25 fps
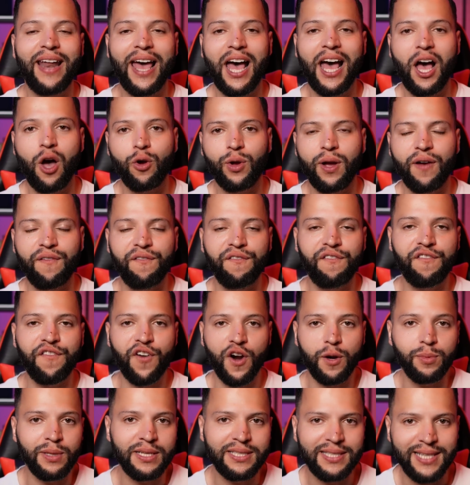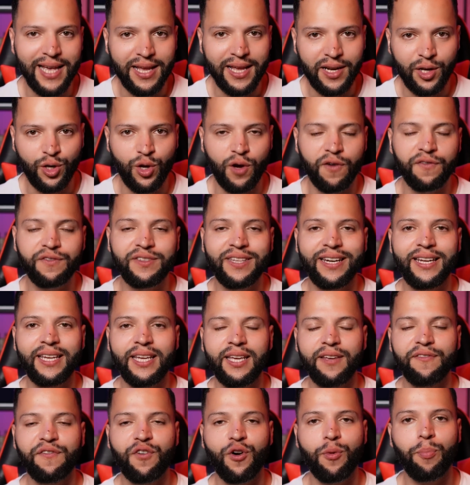now confirmed the signing of
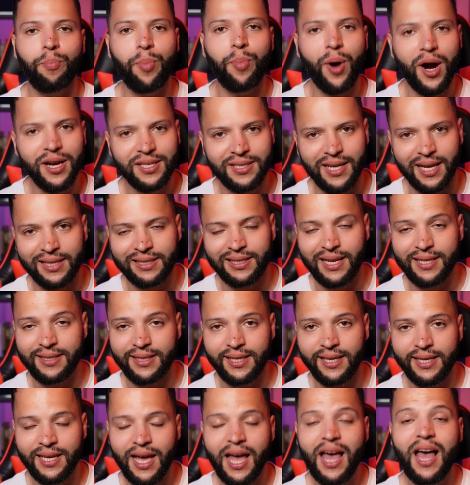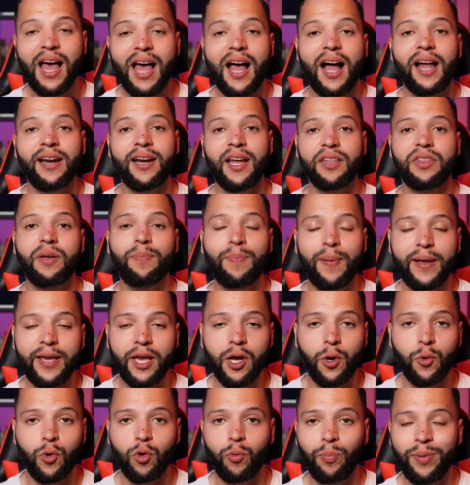Trilli for Barca Atletic, another
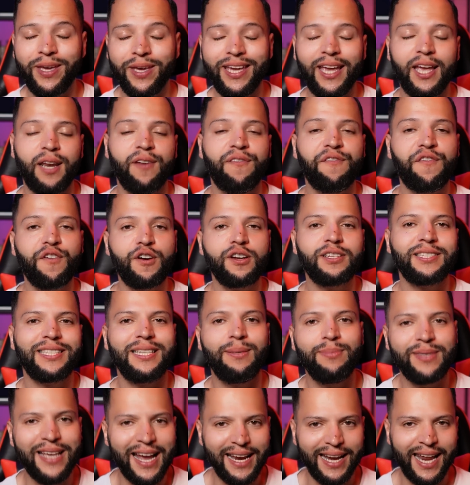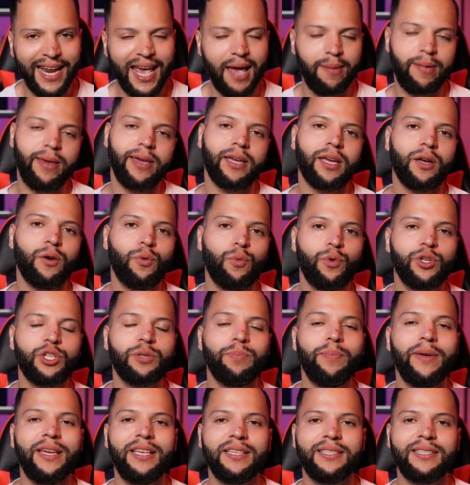player who will be in first team dynamic,
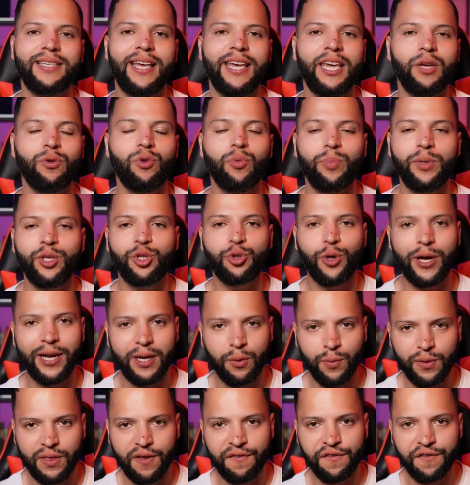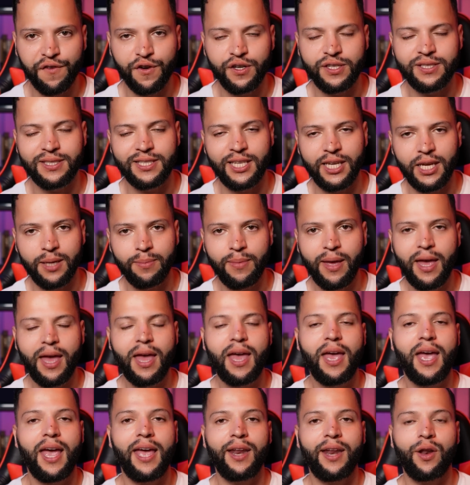which means that he will be training with the first team
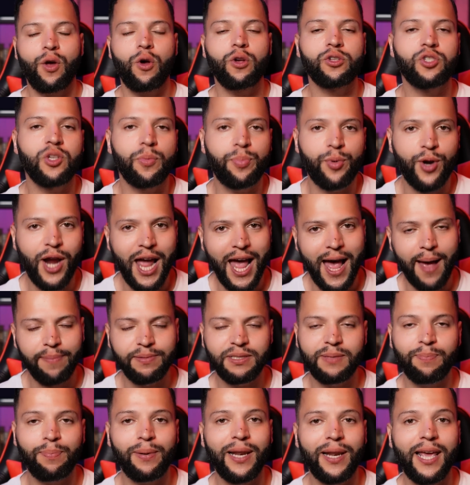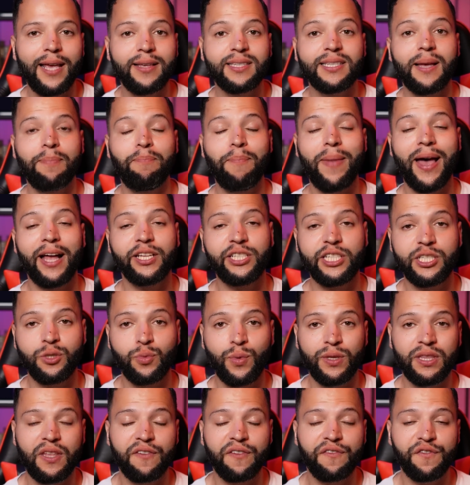and also perhaps play some matches
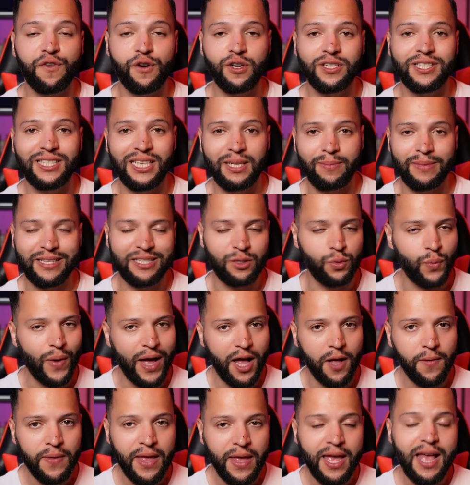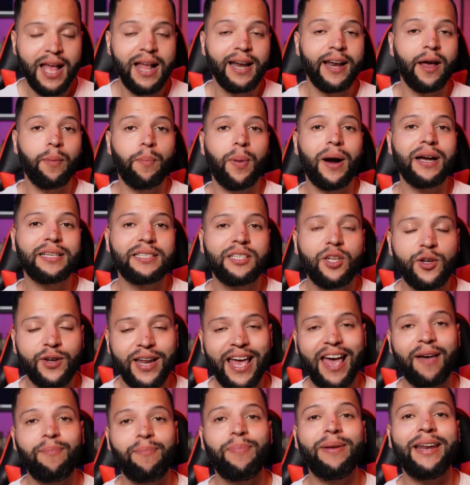with the first team as well. Now,
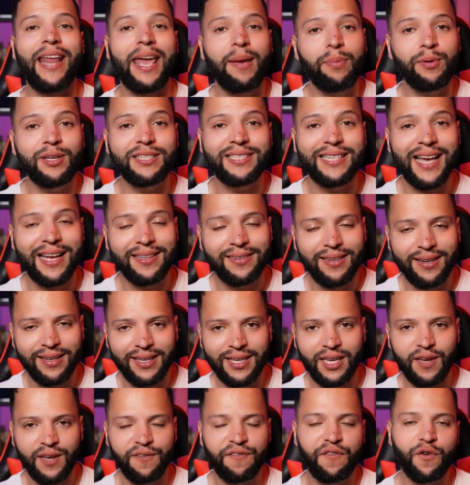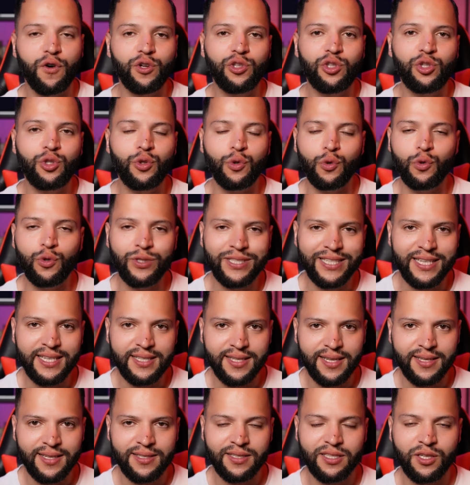Barcelona have been able to sign Trilli for 2
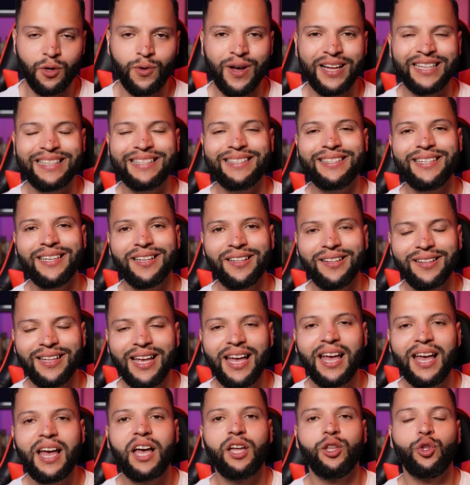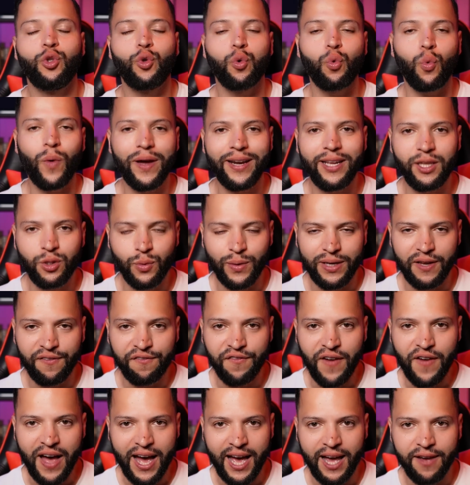seasons, so until
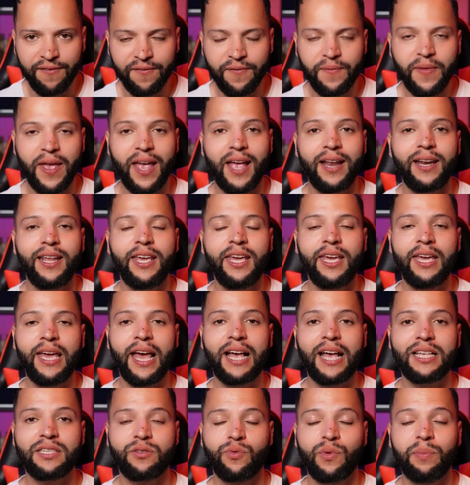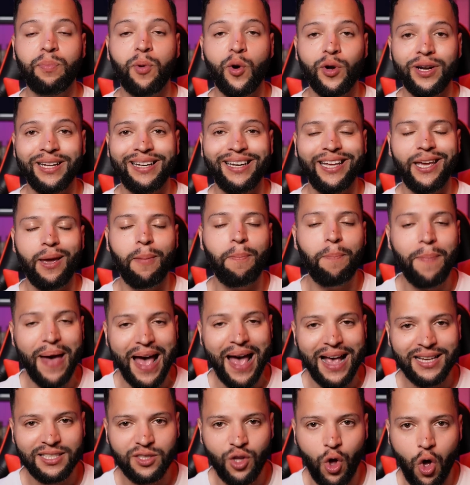2025, and he has reportedly
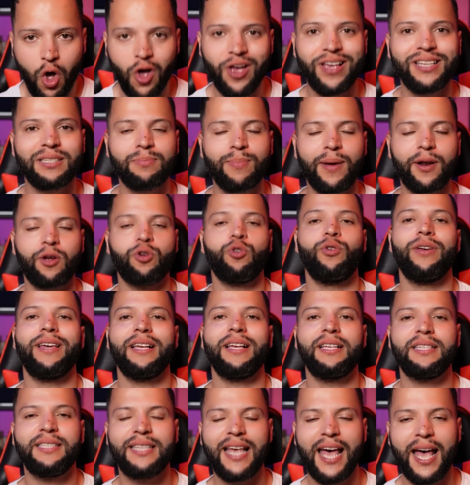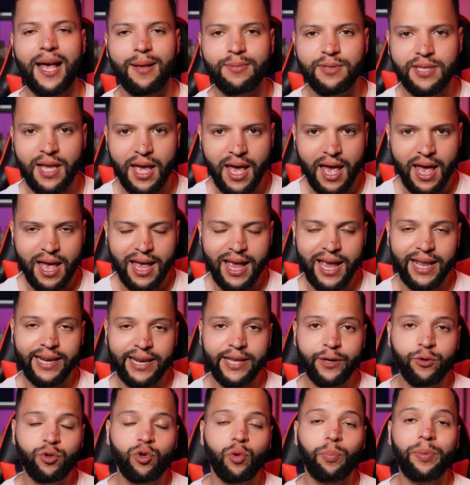passed all his medical exams, and
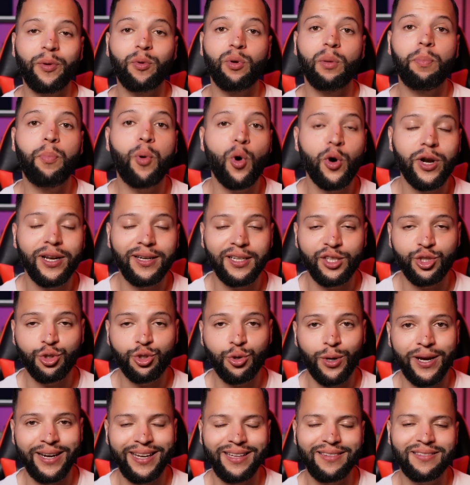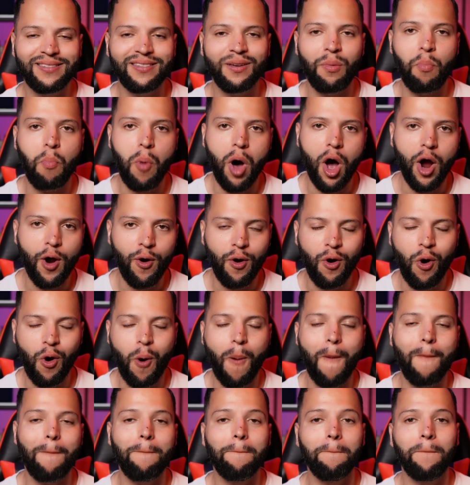he will be reporting the training
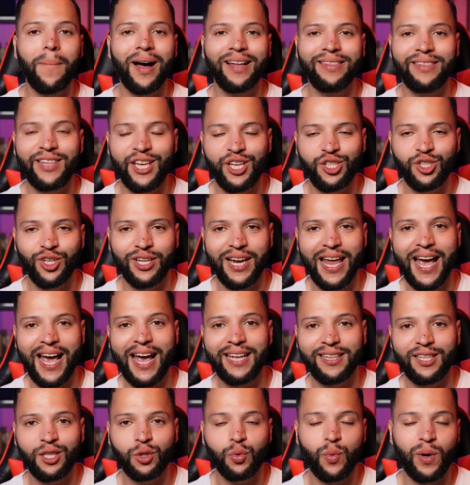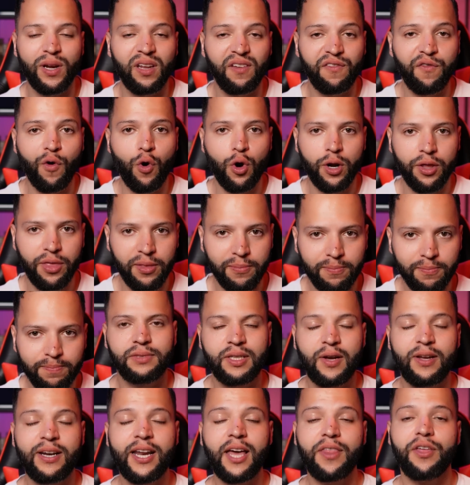tomorrow, Monday, July the 24th.
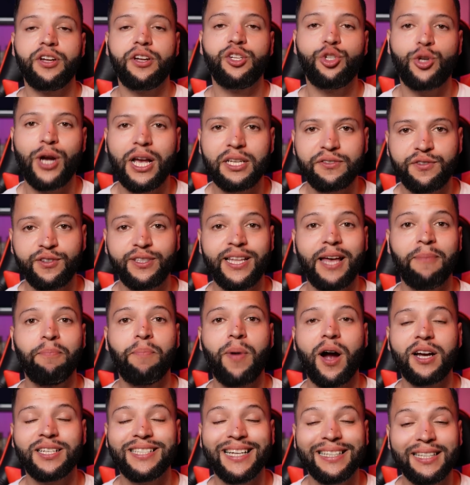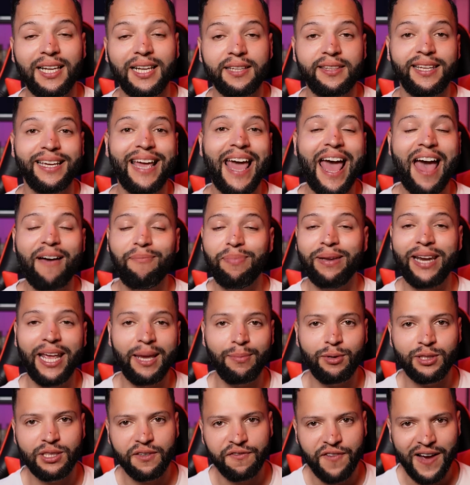Now, another transfer that Barca Atletic have been
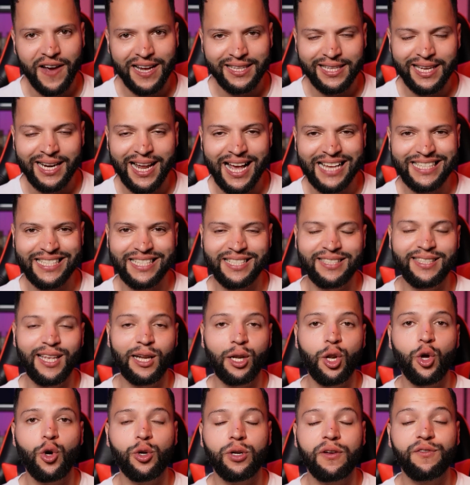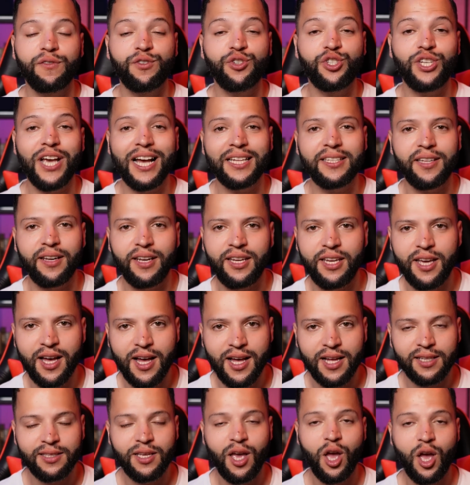able to finalize is the loan of Xavi
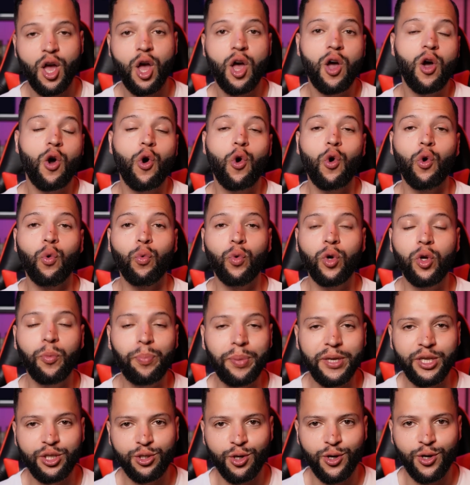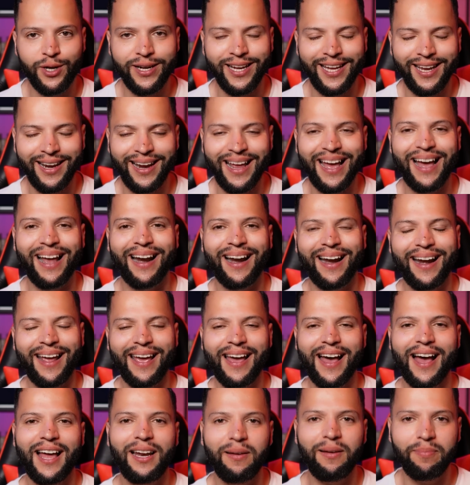Riyad, who will be joining
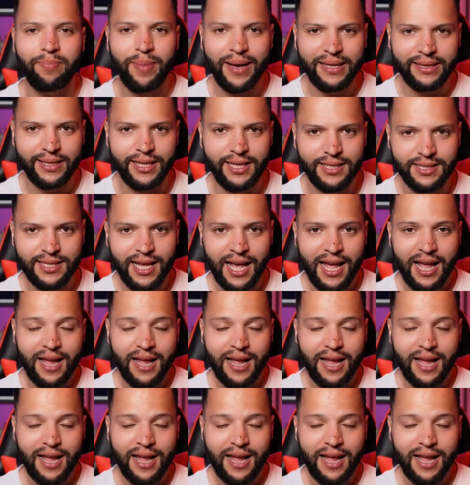Real Betis.